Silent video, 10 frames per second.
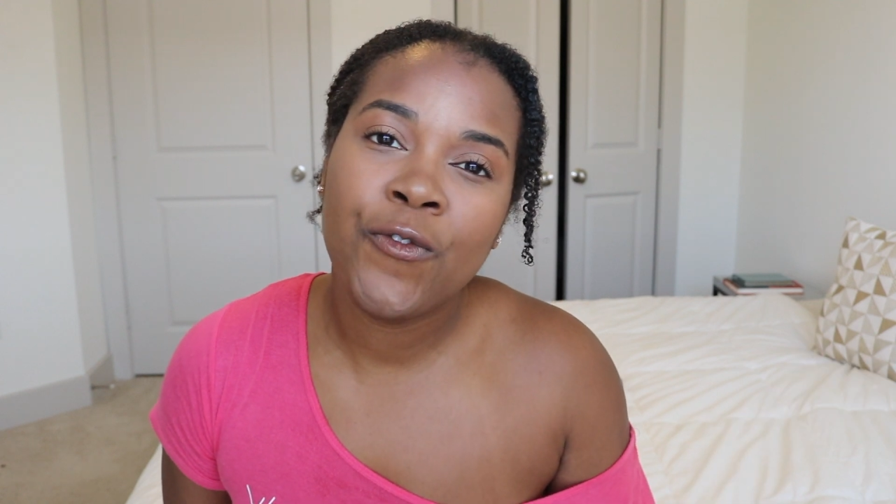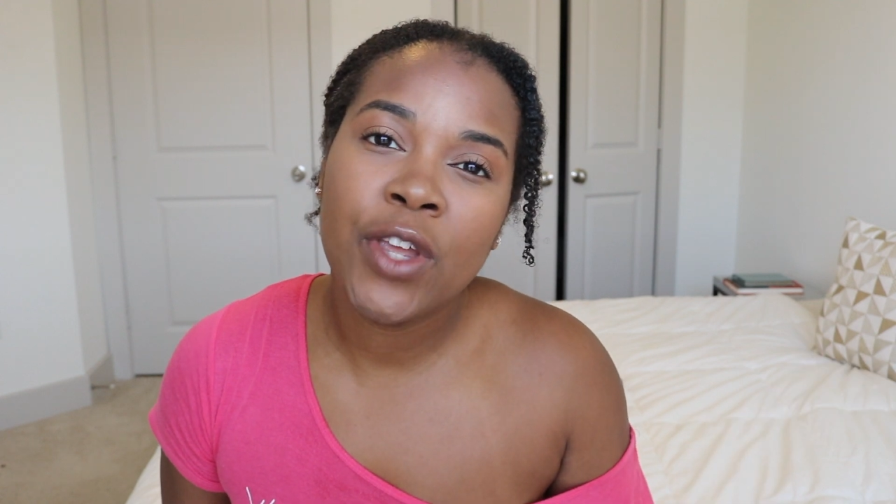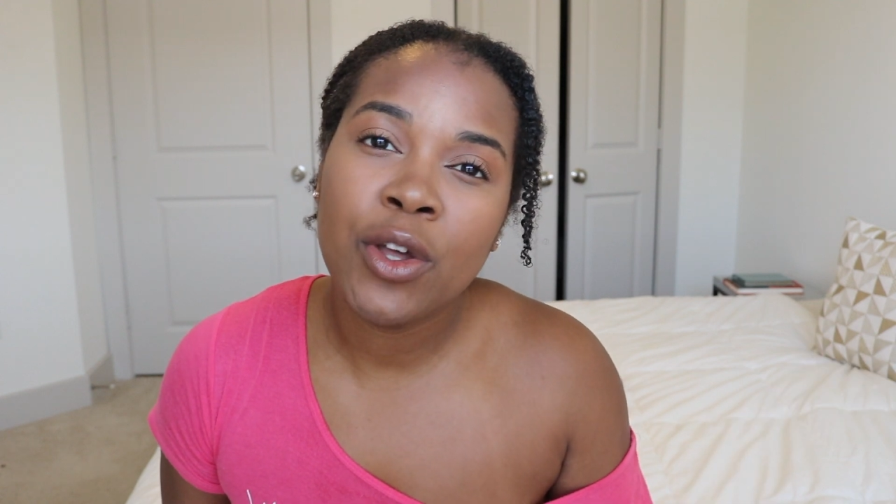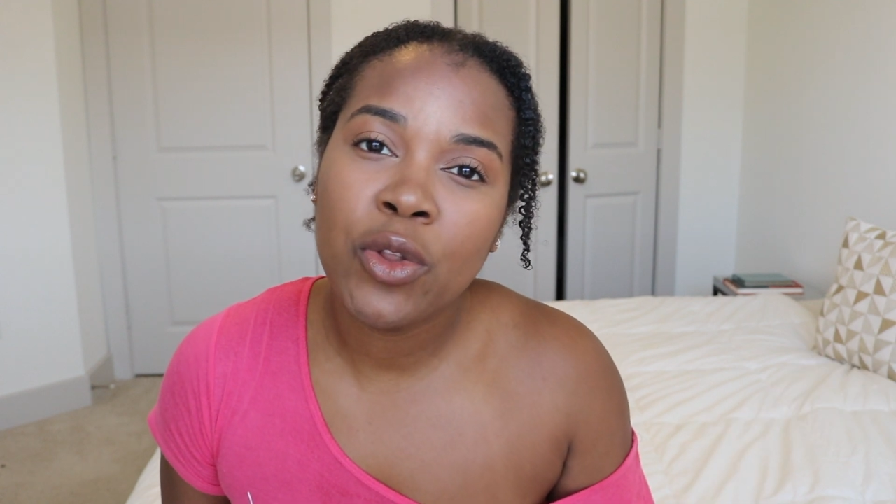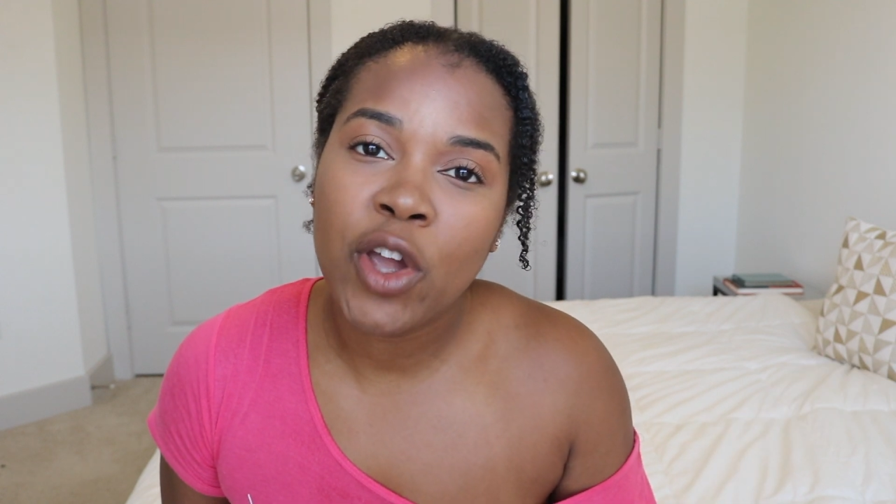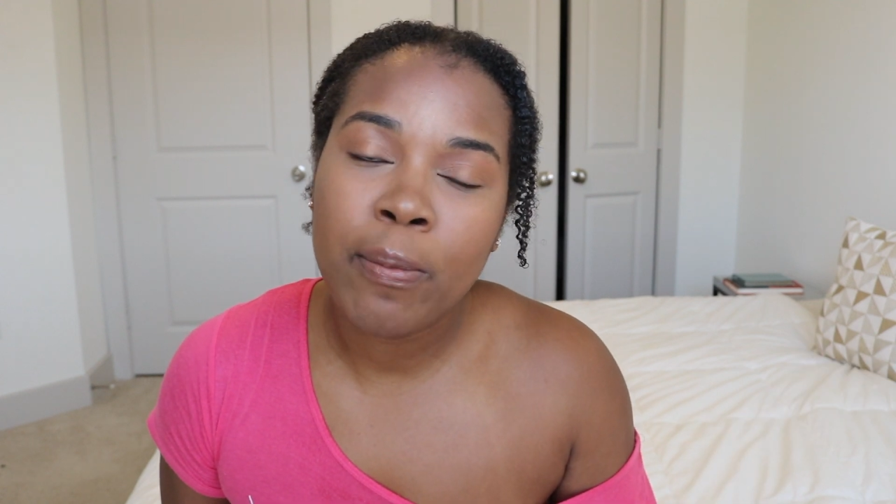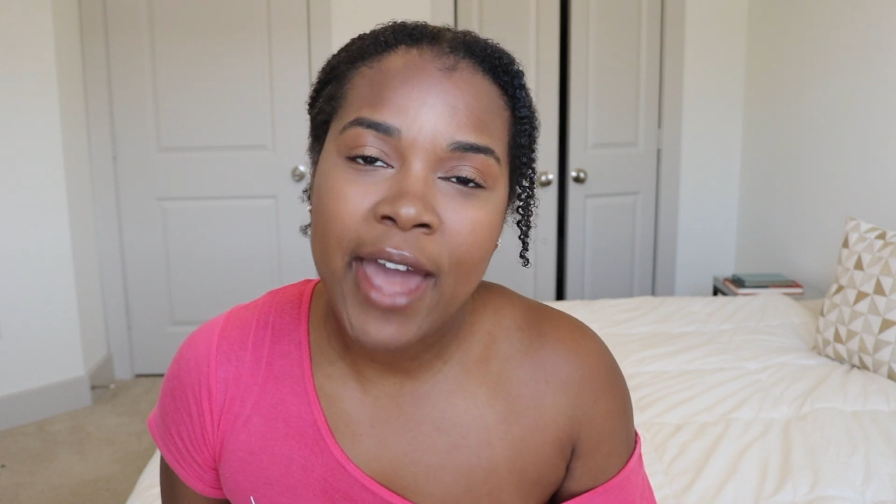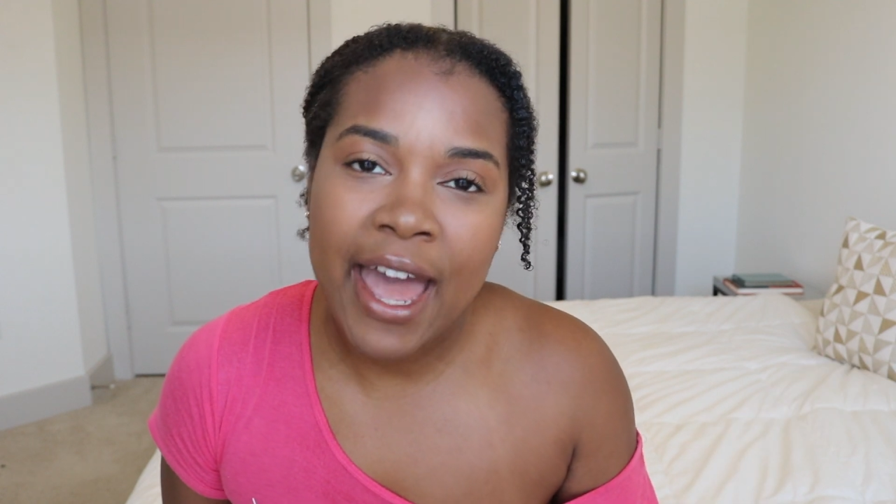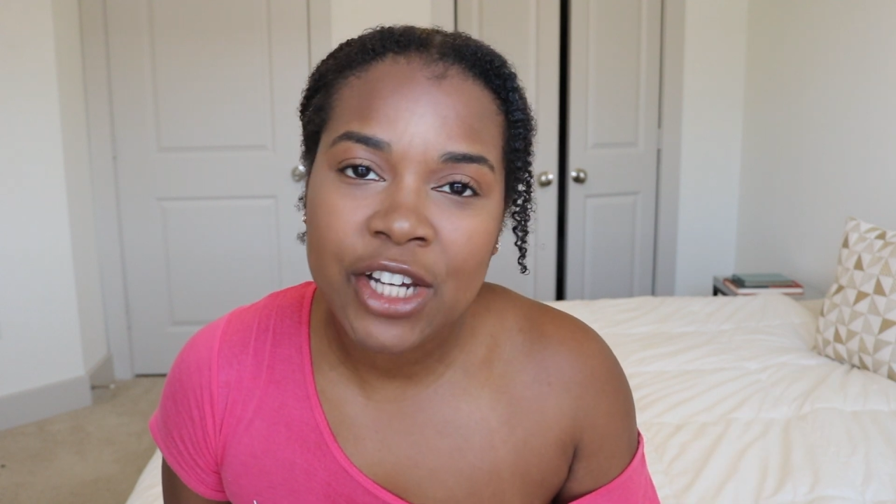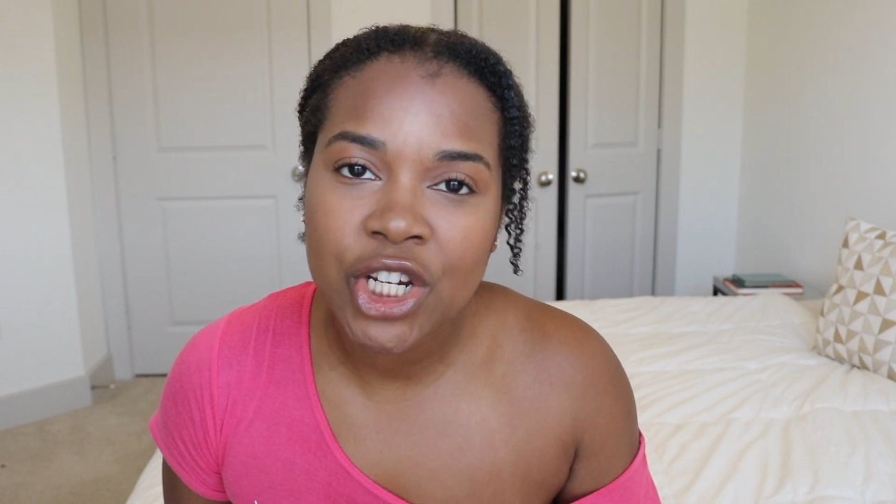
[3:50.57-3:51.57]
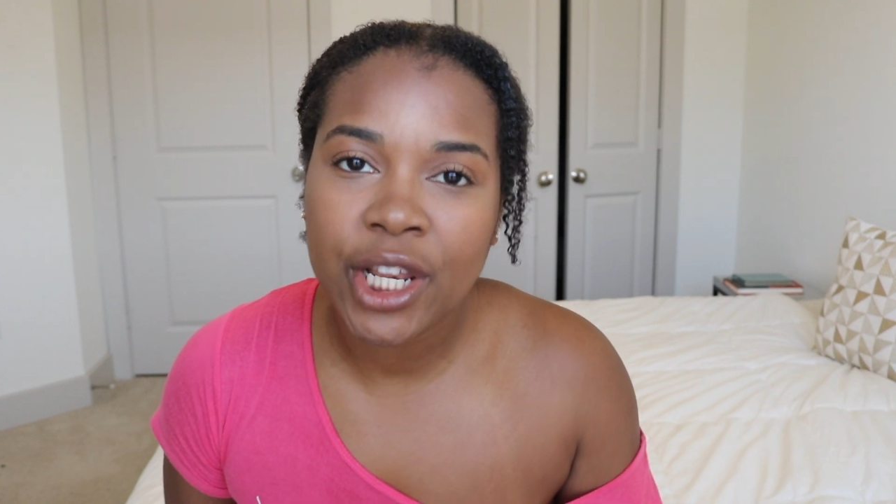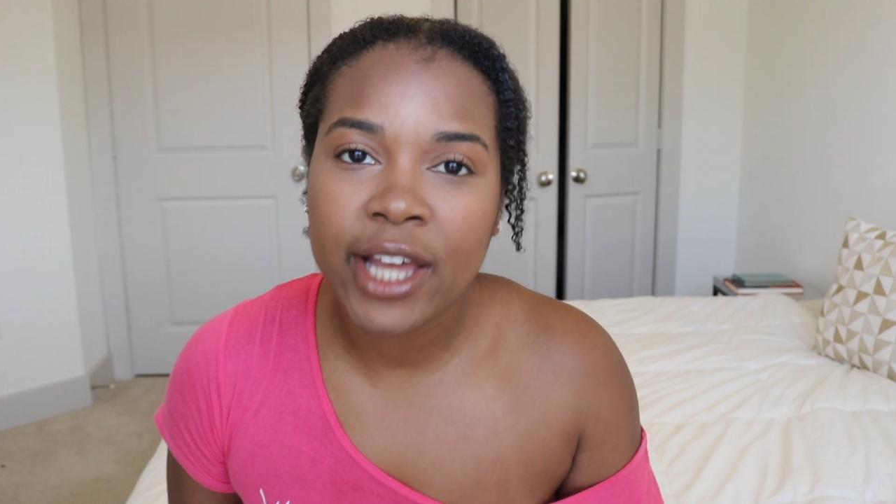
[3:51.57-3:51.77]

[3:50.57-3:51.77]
feel their passion.